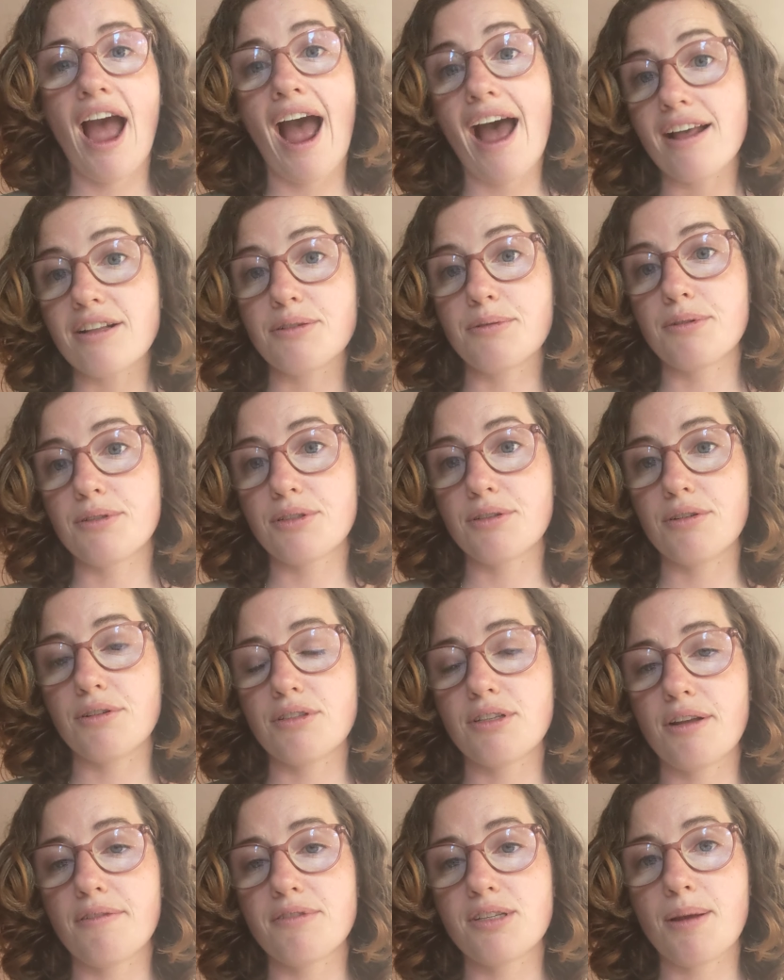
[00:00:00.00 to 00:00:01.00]
as a
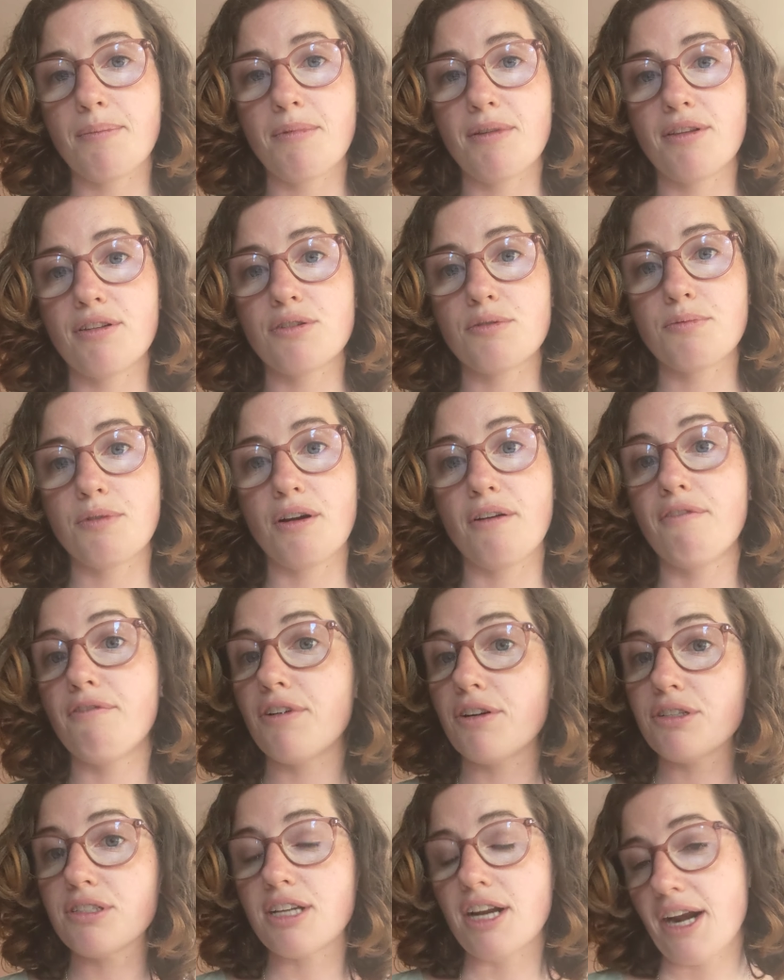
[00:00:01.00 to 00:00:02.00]
result of some of this work,
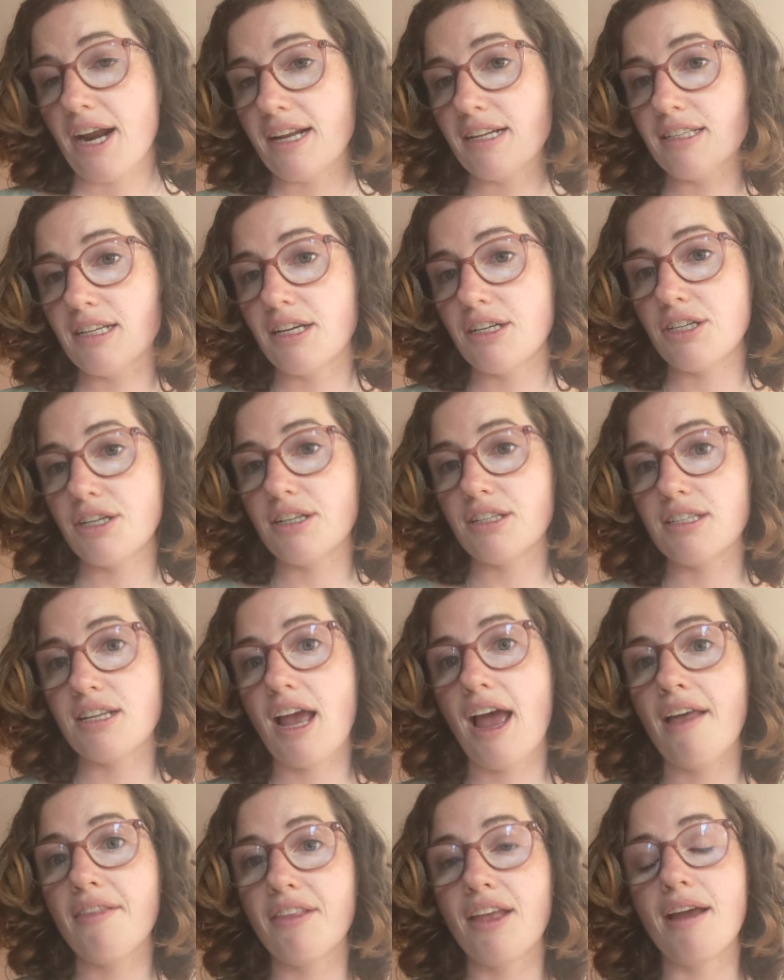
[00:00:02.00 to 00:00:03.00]
first on ice ages
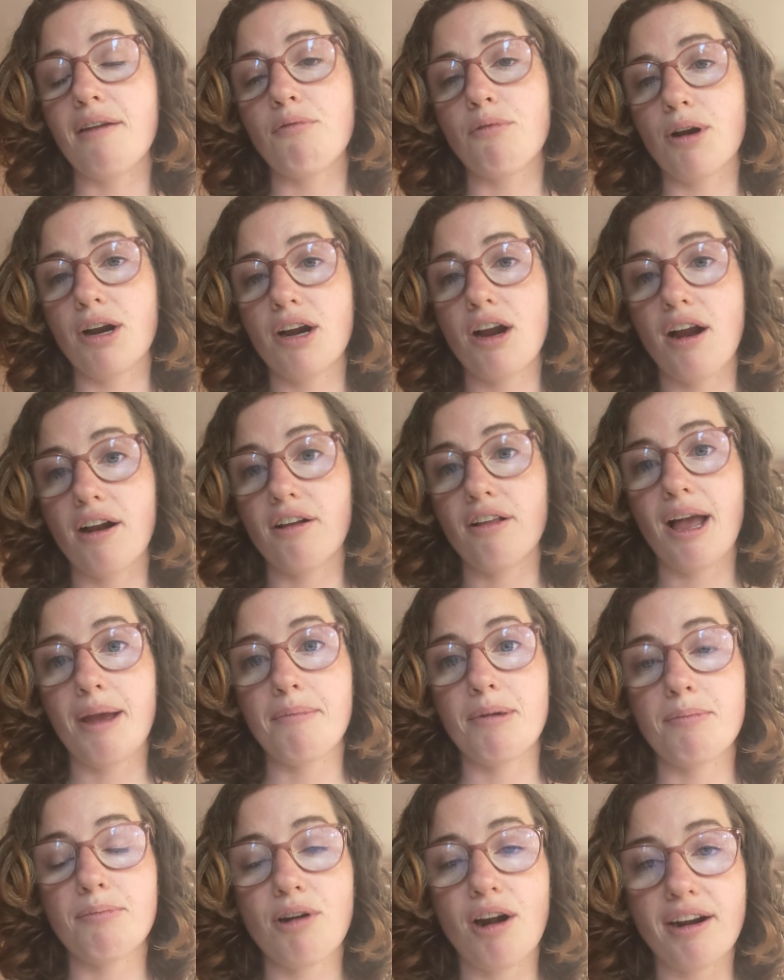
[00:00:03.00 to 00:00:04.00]
and then work on
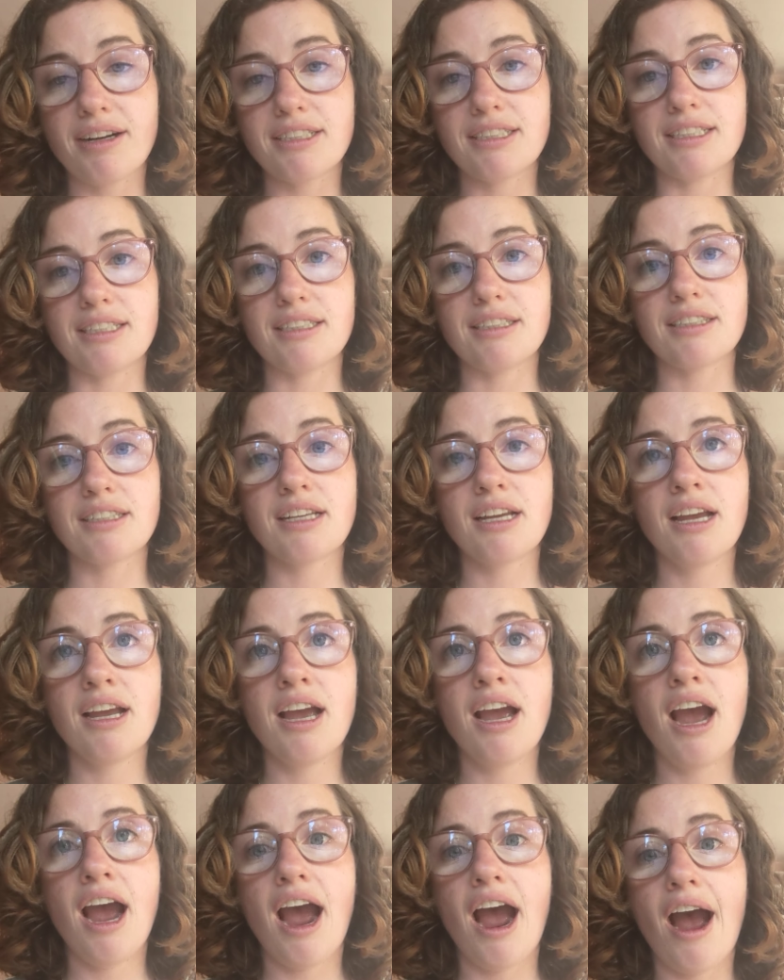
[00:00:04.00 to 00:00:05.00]
climate proxies.
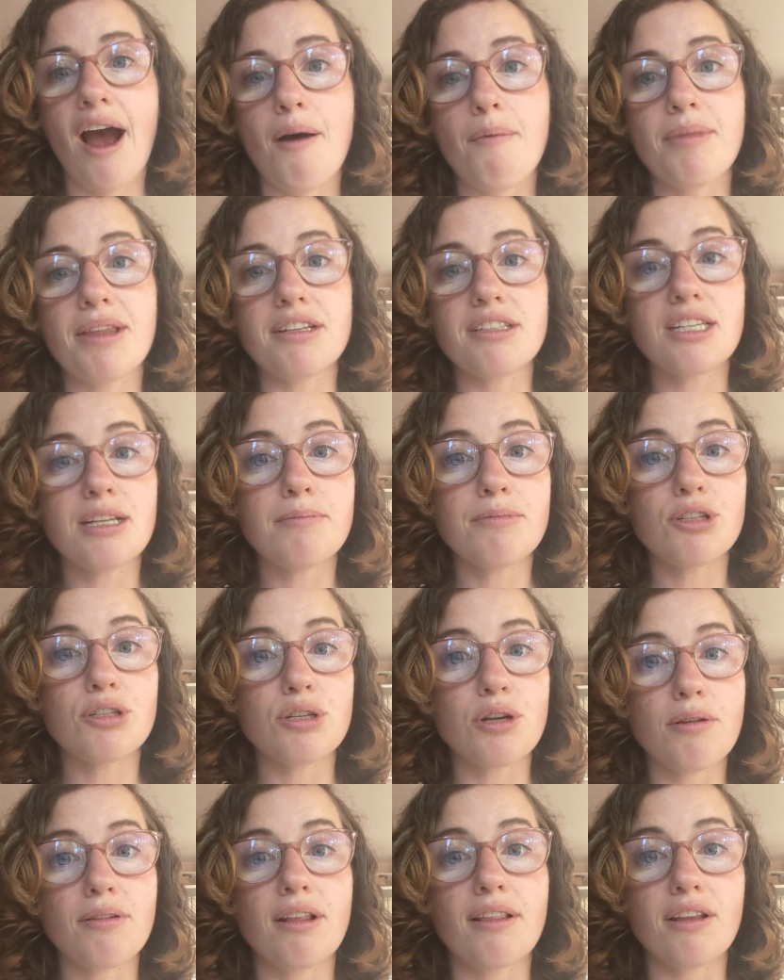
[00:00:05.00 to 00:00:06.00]
That seemed to
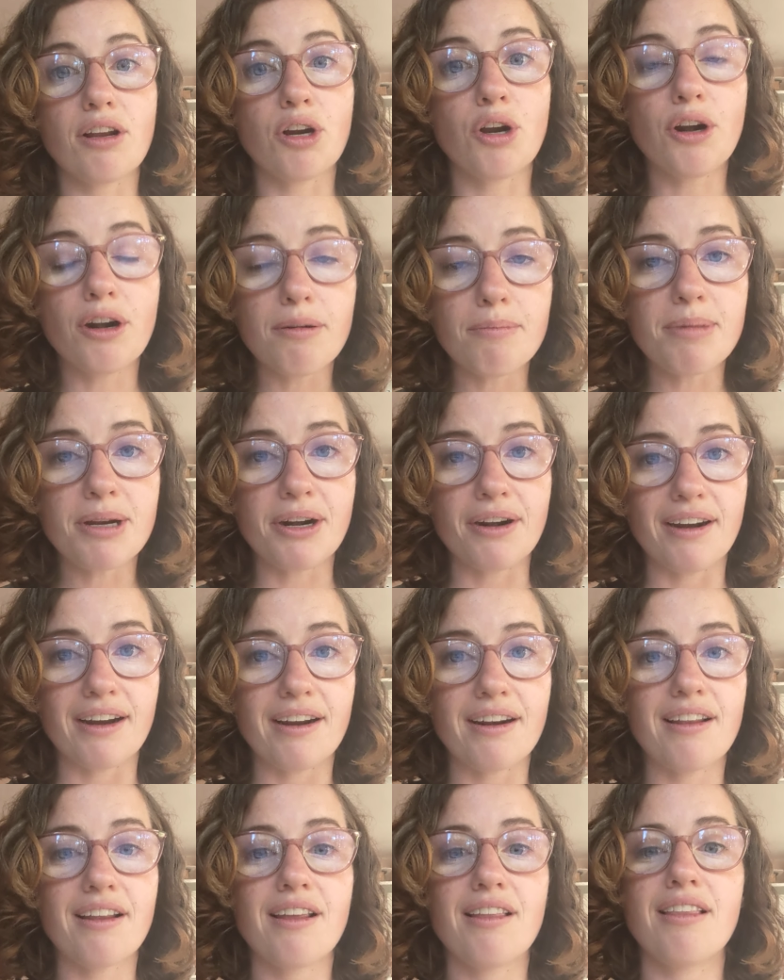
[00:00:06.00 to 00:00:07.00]
show that the current
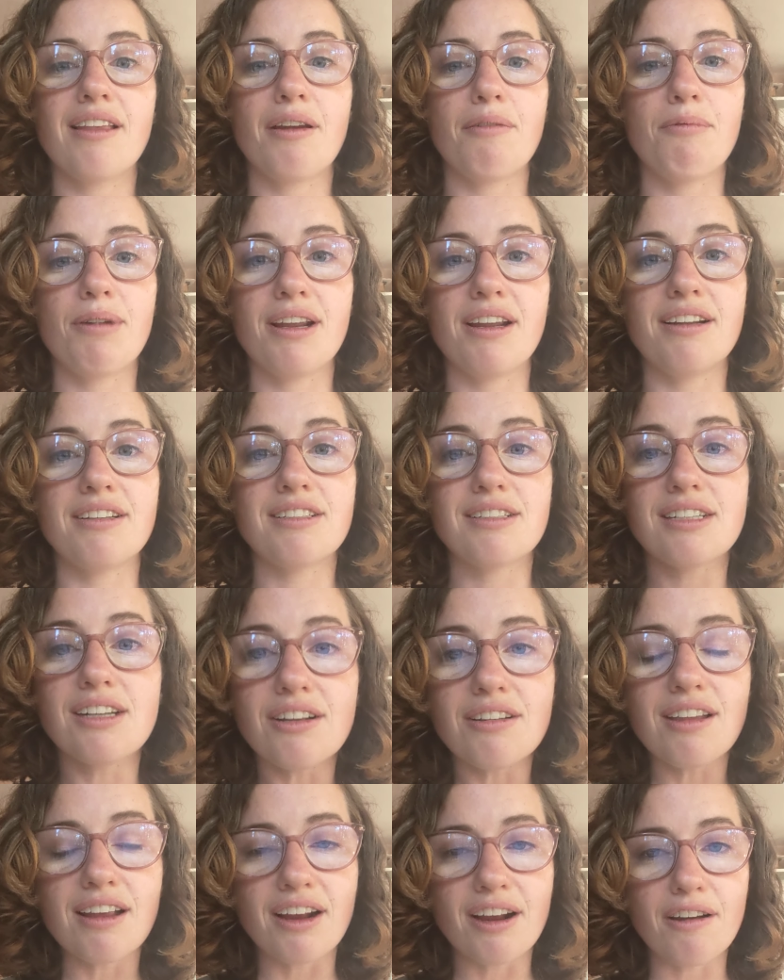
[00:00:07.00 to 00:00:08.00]
period that we
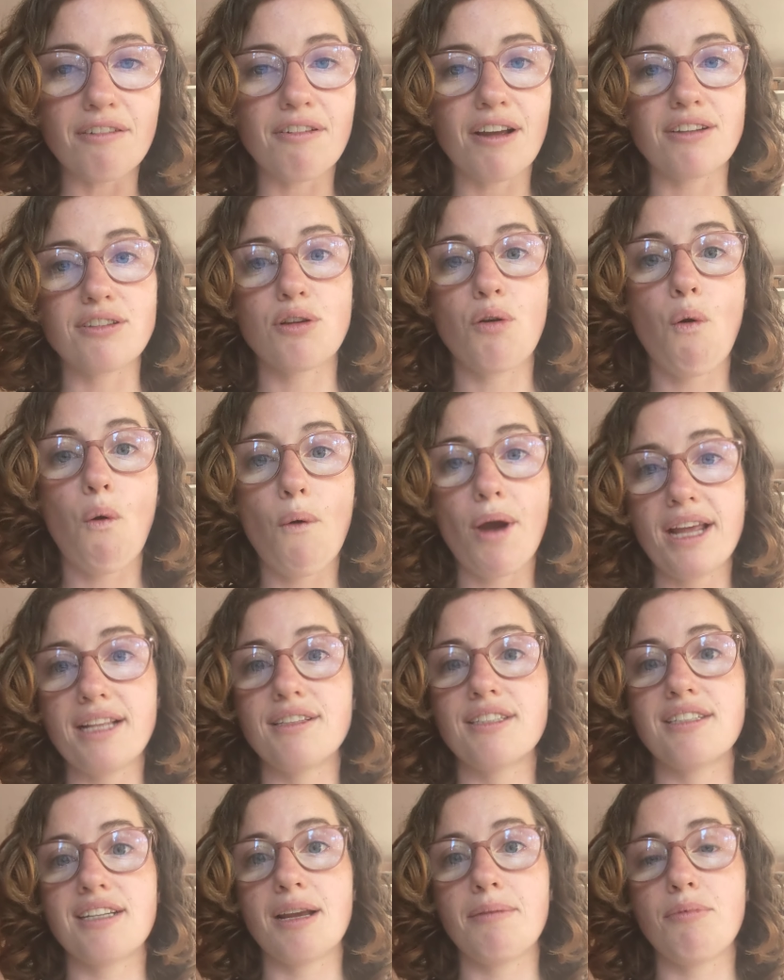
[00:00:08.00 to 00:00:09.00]
still think of as
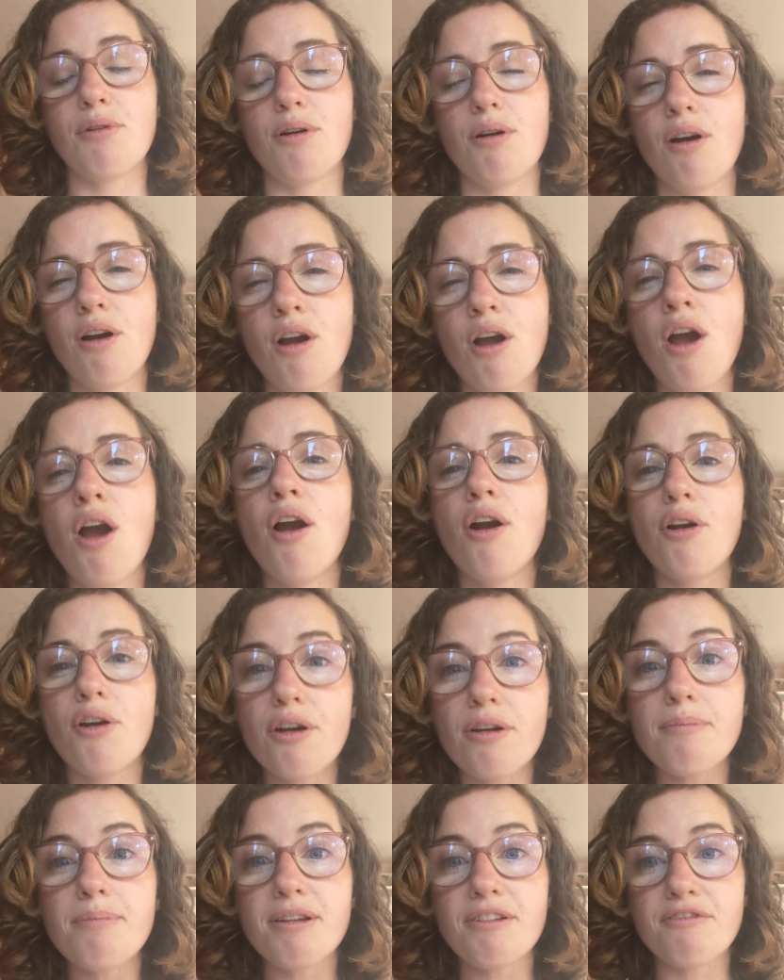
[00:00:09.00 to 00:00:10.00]
quite stable
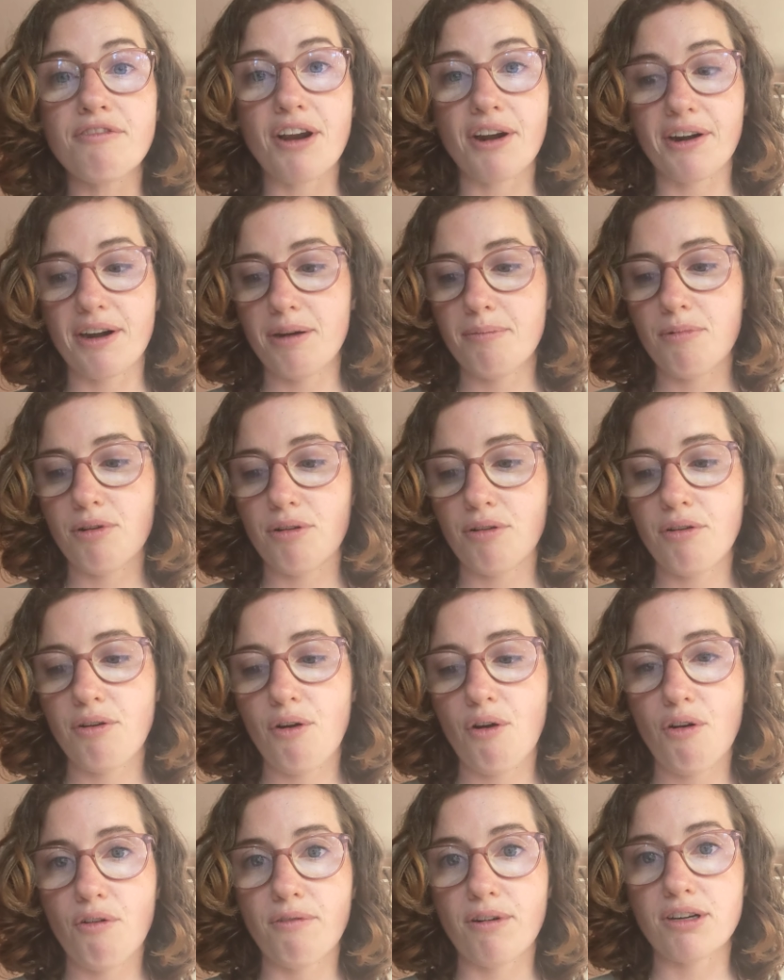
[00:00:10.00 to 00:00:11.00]
could be
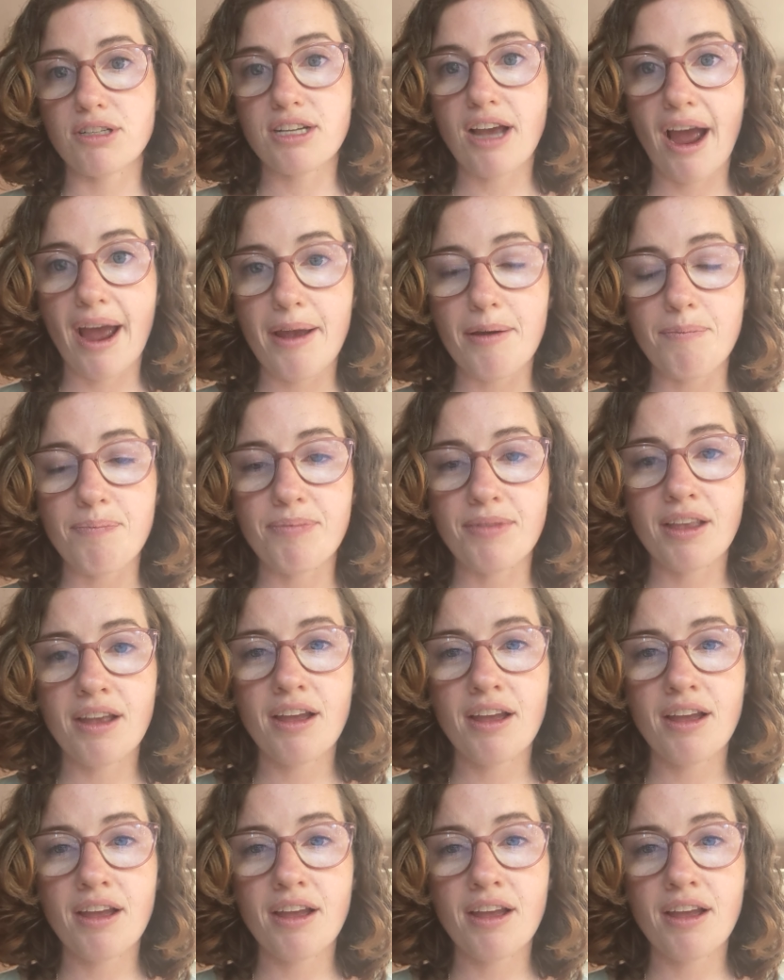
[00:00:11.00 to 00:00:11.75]
variable over time.